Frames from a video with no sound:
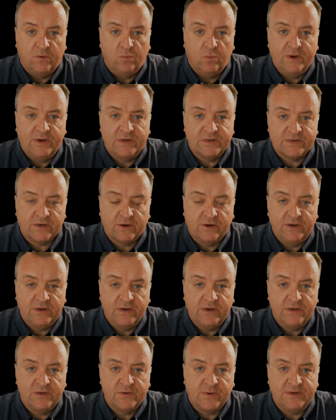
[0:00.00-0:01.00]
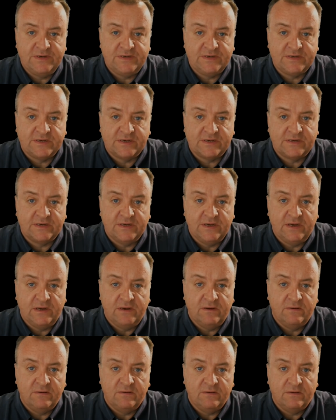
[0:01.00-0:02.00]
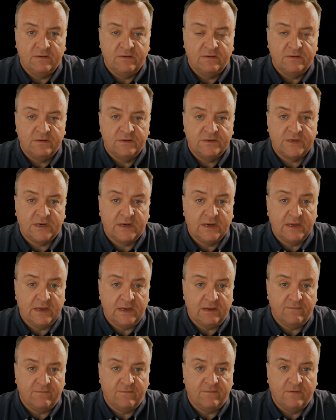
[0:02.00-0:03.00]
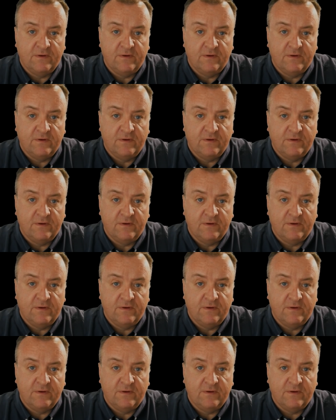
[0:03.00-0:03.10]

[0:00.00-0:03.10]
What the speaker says: We decided in 2016 to leave.